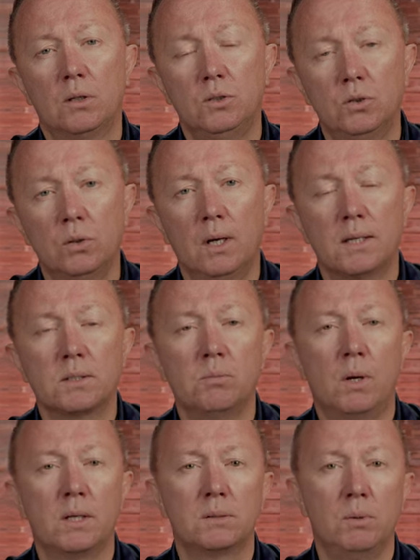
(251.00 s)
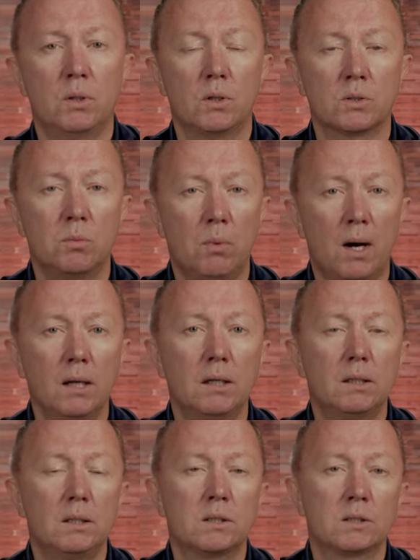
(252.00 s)
to last month because
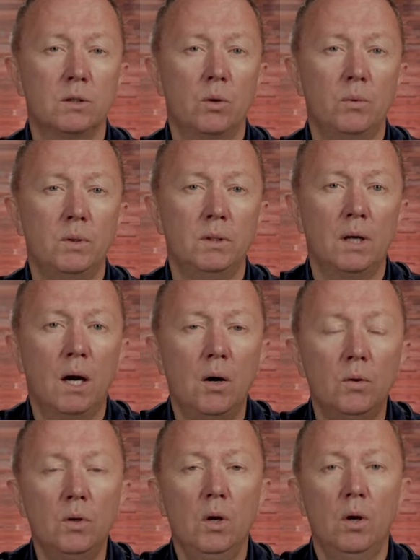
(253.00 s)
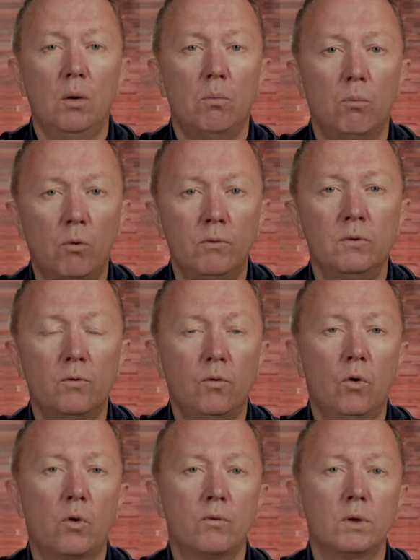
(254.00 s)
market is slowing down, moving
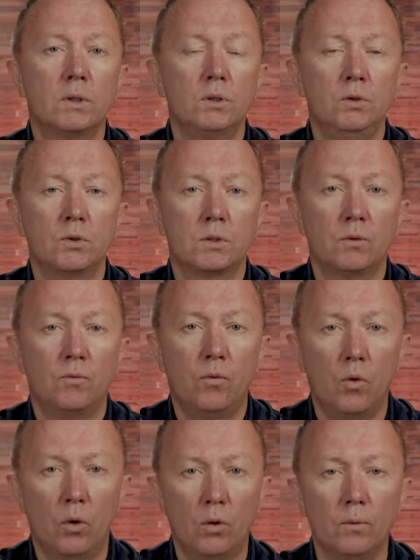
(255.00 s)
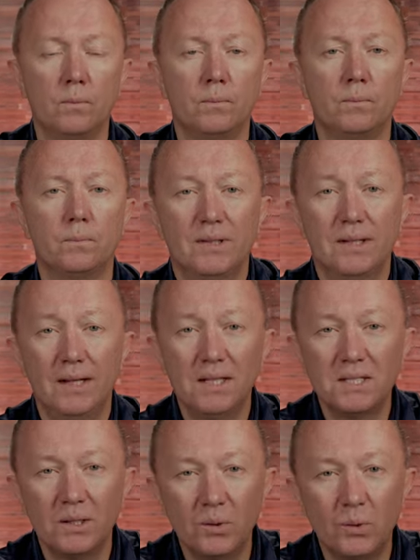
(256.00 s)
forward to the fall.
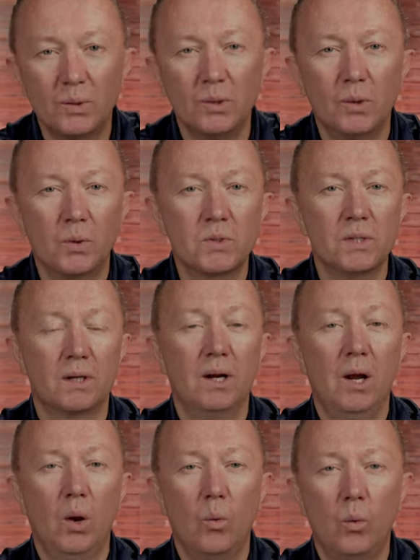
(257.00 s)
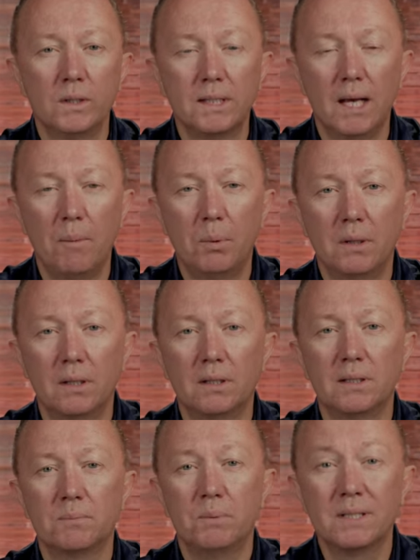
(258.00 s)
Let's look closer what's
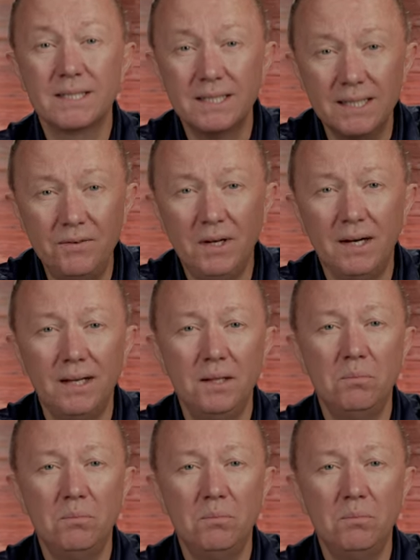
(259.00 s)
happening specifically